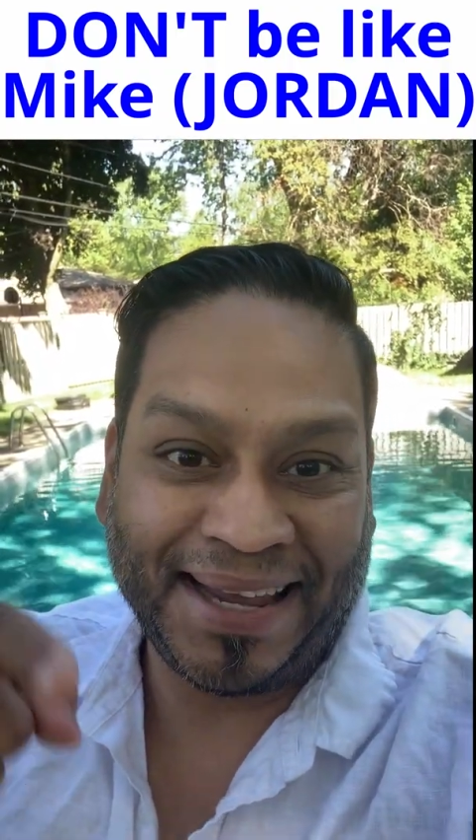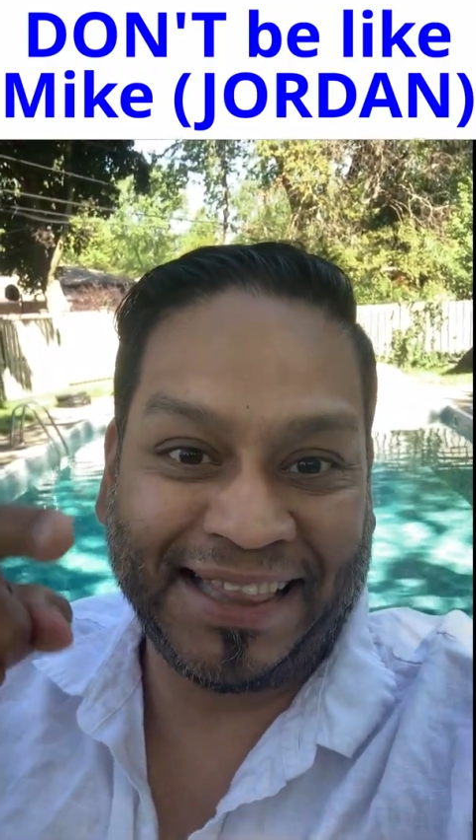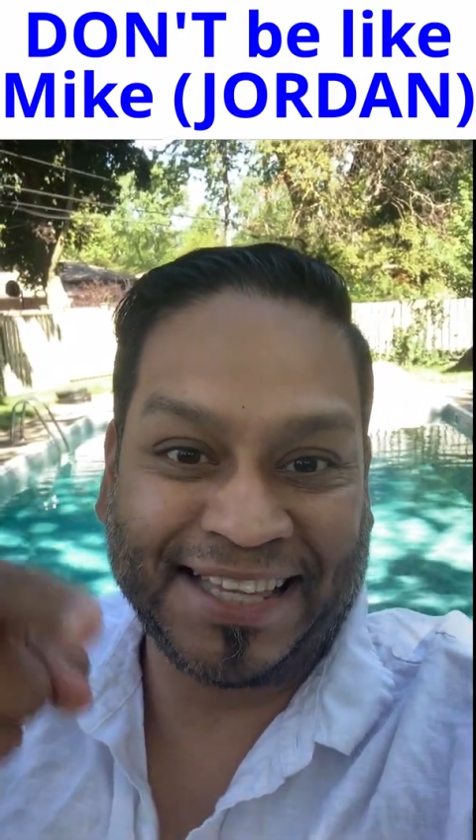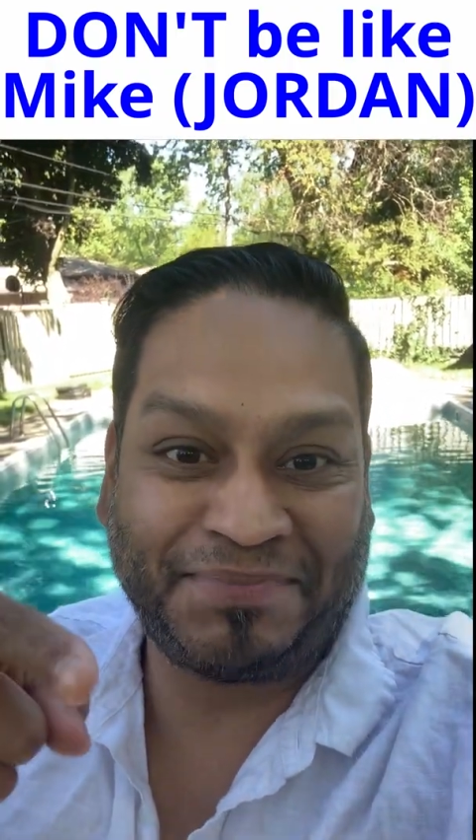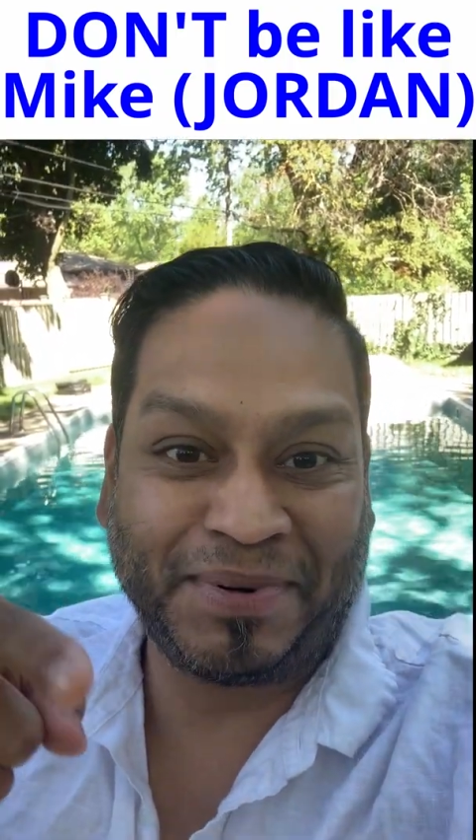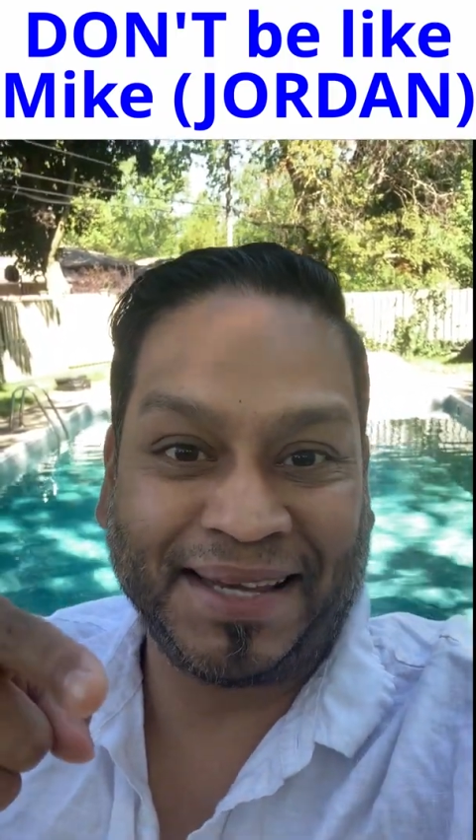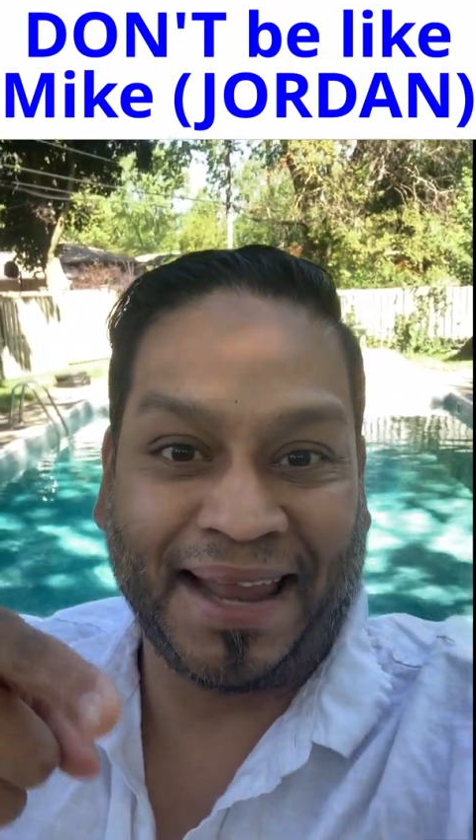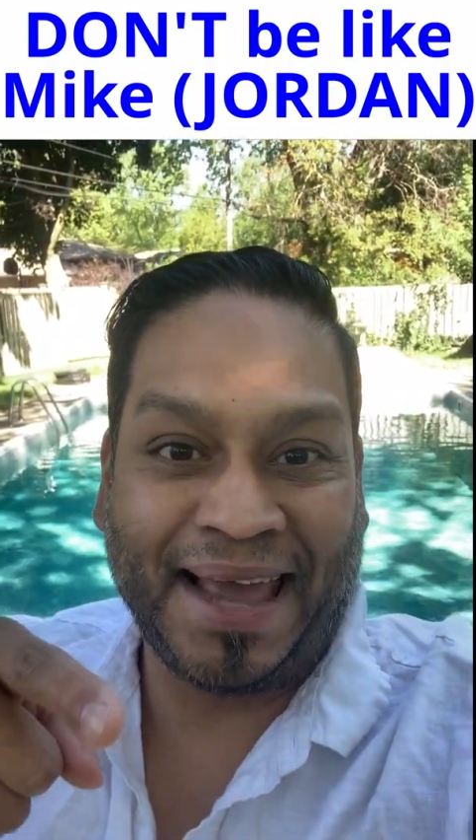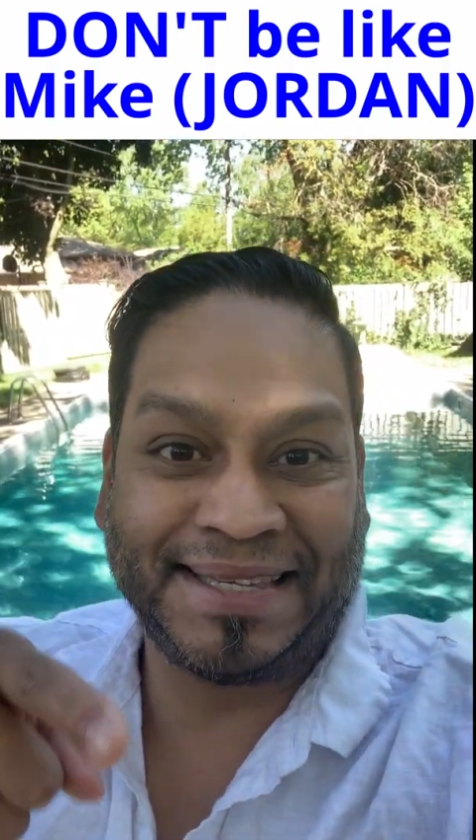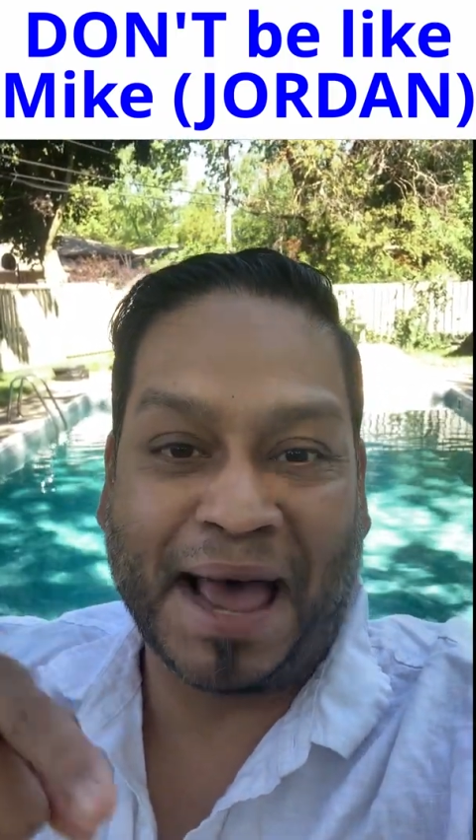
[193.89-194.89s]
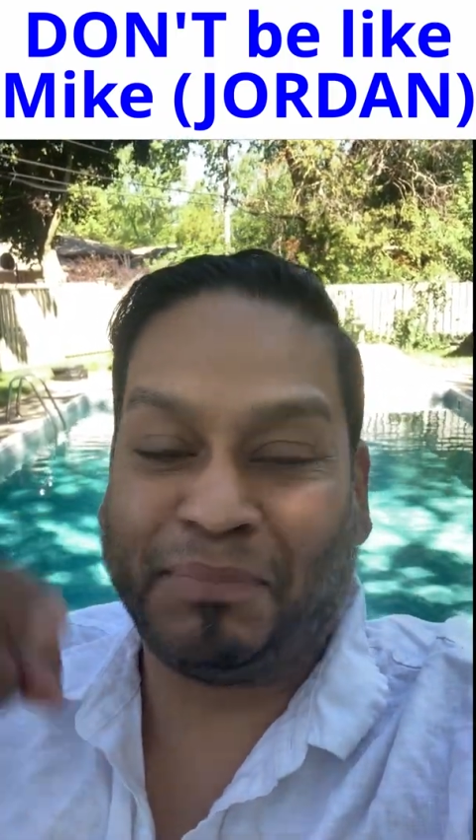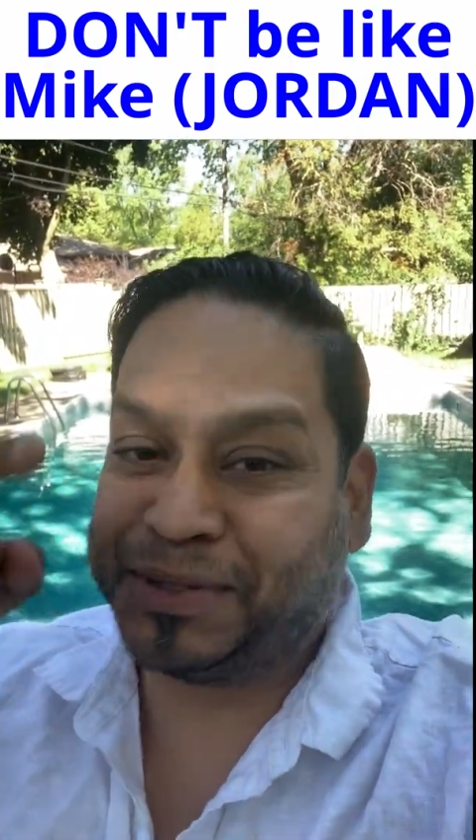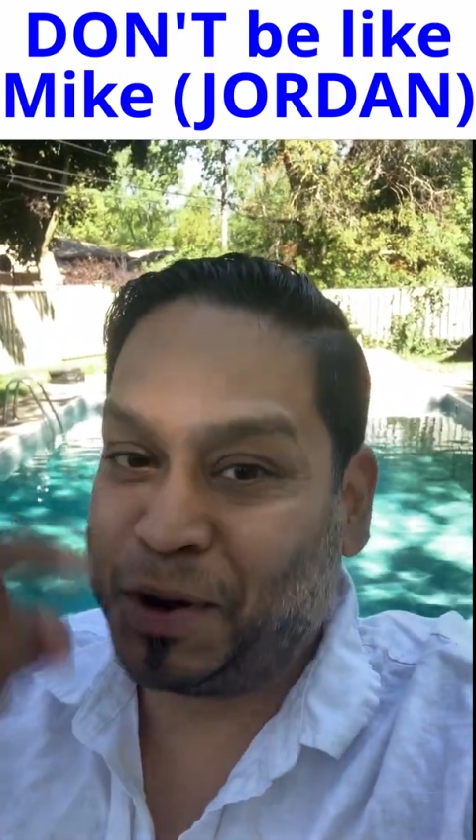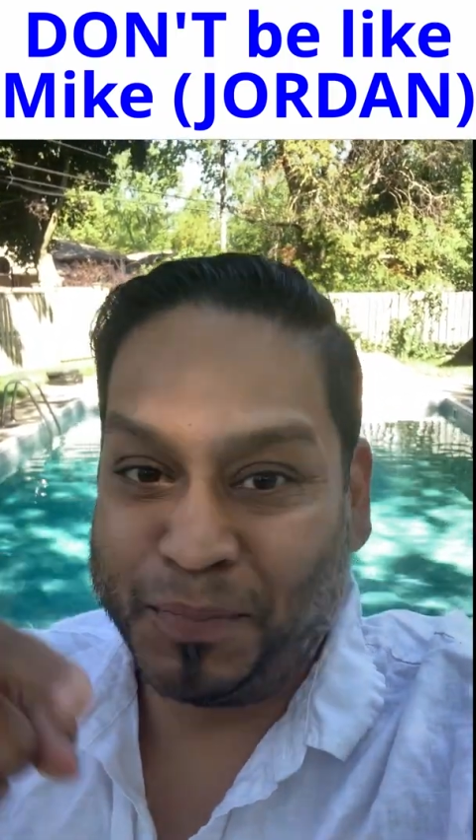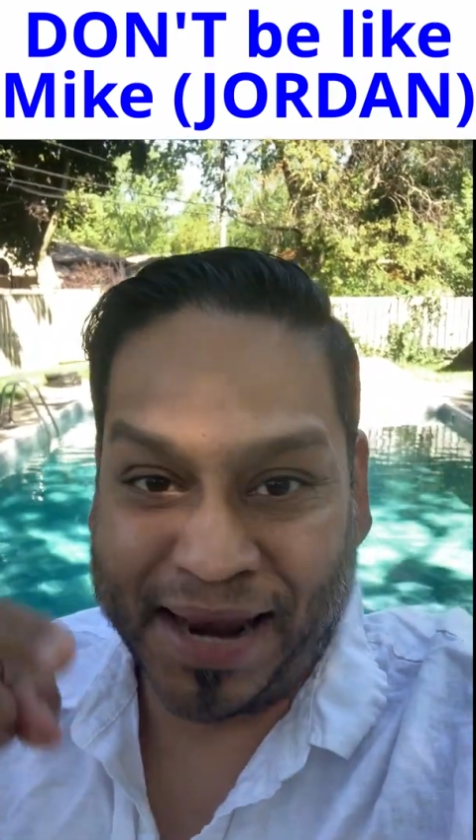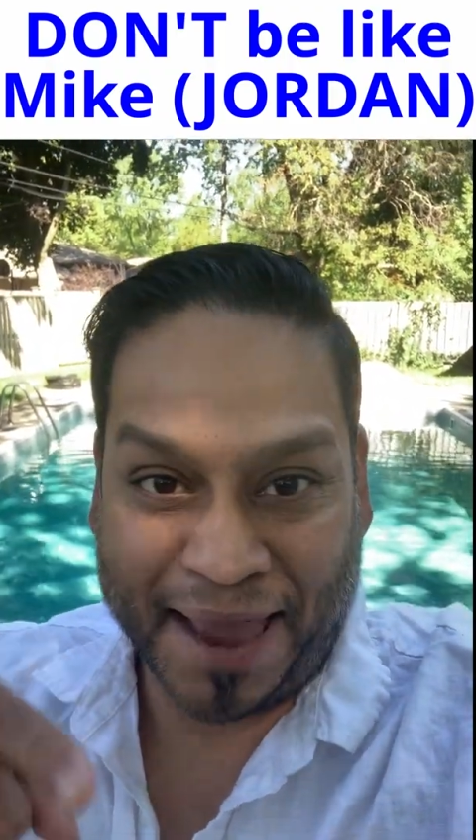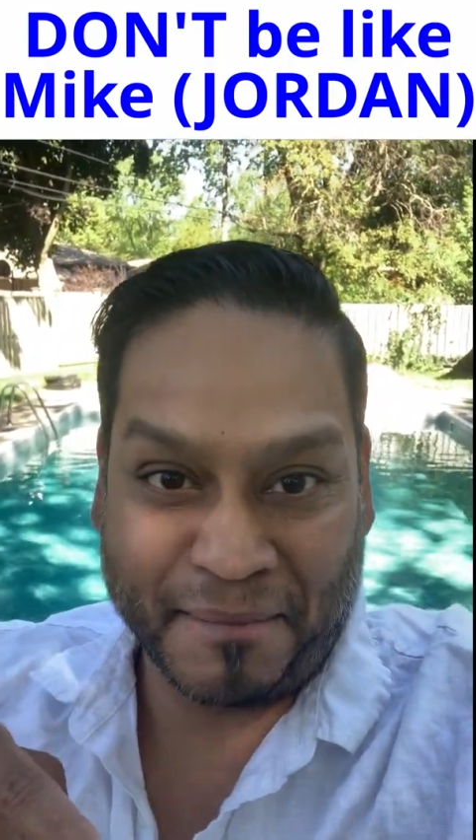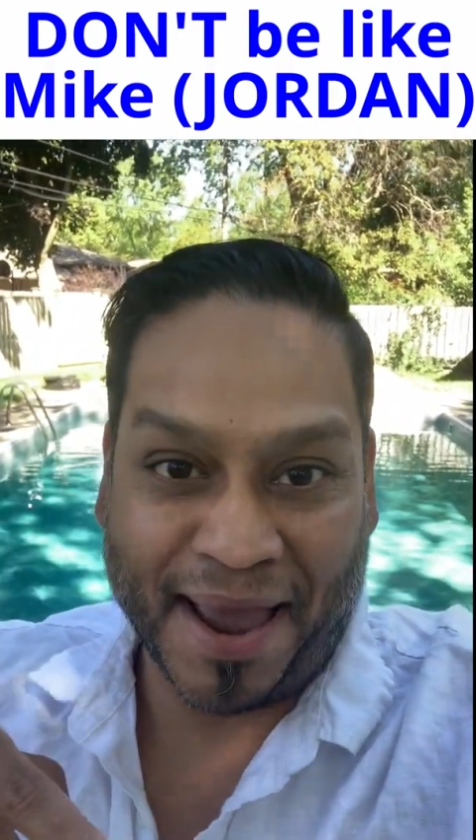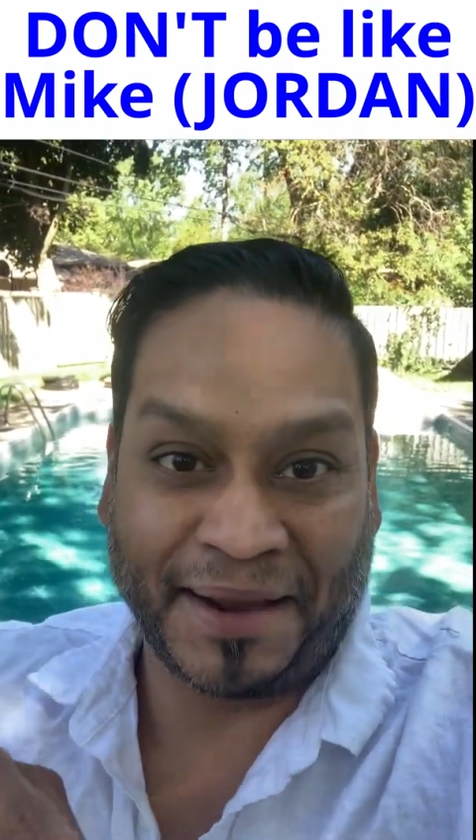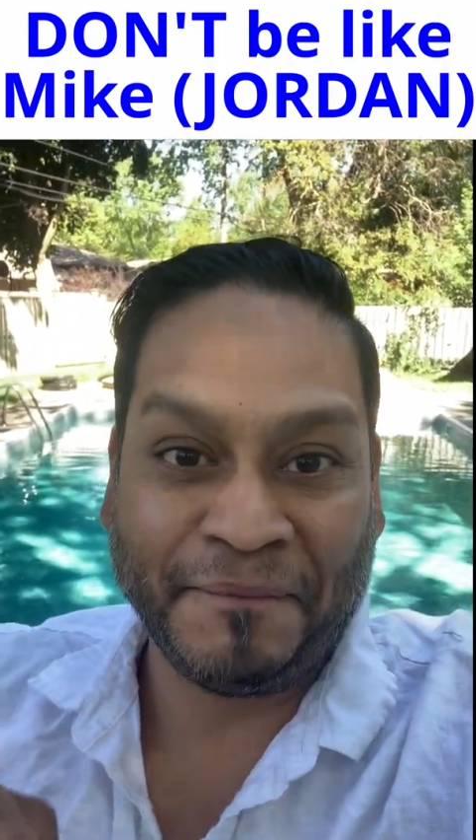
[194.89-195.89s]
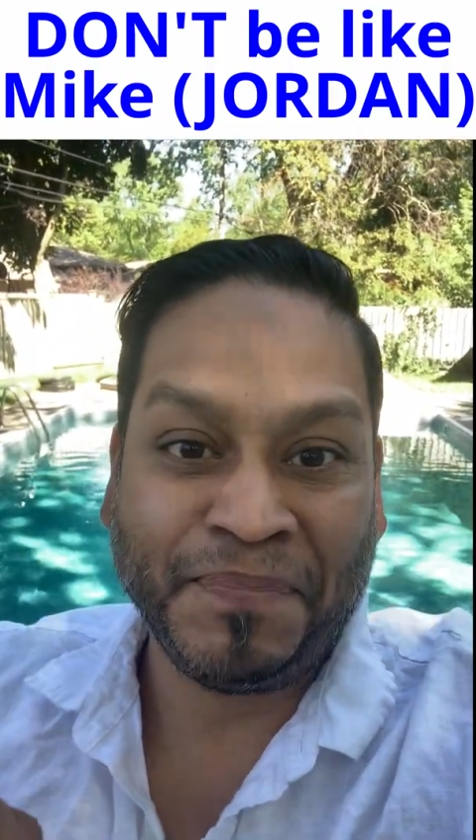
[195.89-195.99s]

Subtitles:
In this particular example, don't be like Mike,